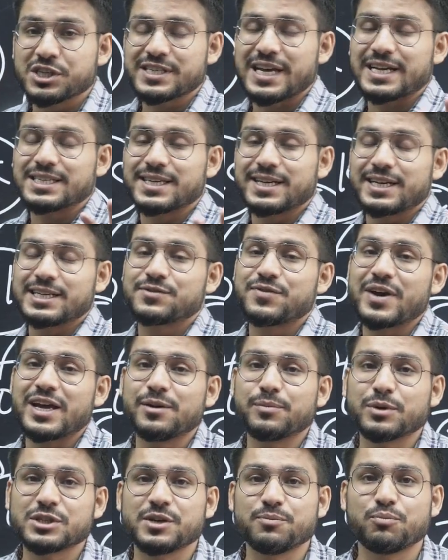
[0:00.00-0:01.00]
sizing is very
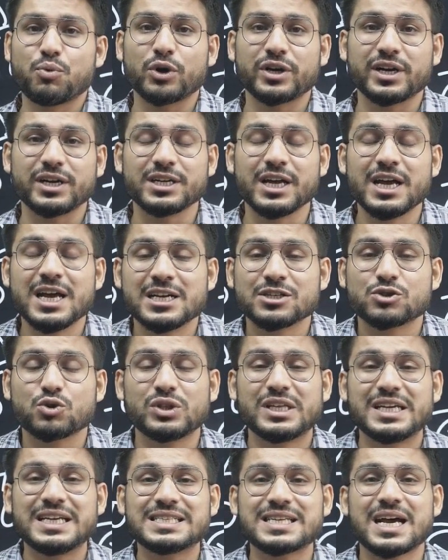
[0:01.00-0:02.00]
much important. So
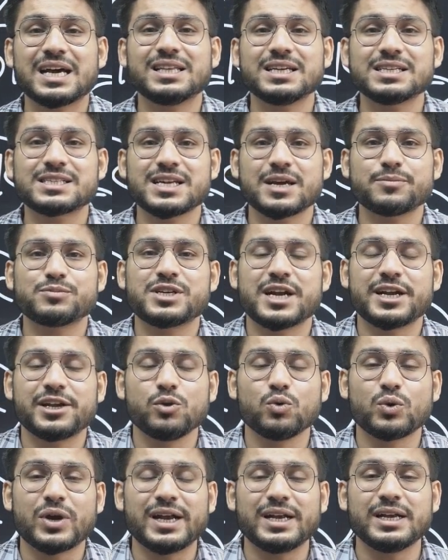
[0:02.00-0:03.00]
these are the steps that
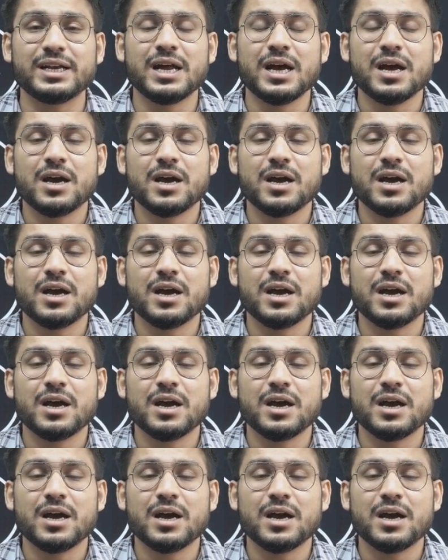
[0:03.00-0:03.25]
you can